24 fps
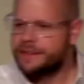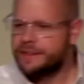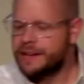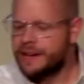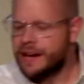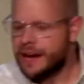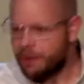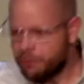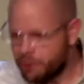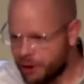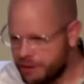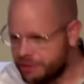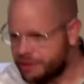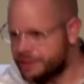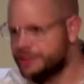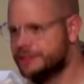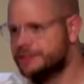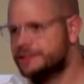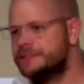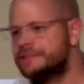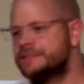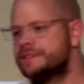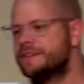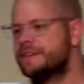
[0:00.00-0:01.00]

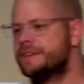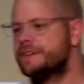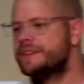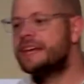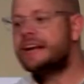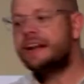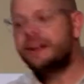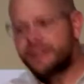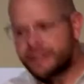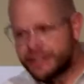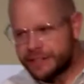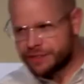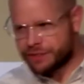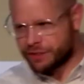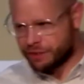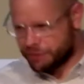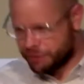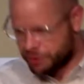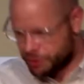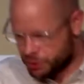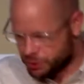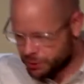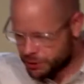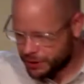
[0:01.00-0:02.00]
however, there is a
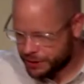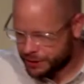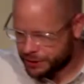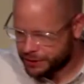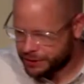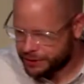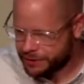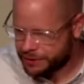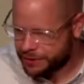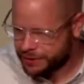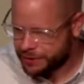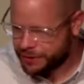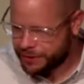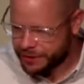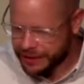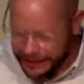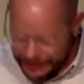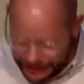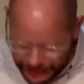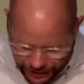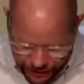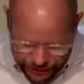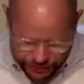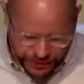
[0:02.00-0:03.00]
food
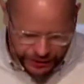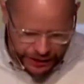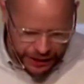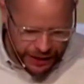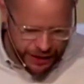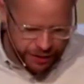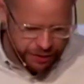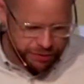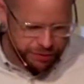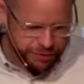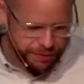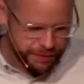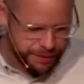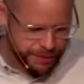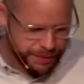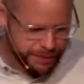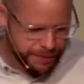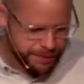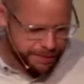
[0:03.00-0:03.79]
that gives life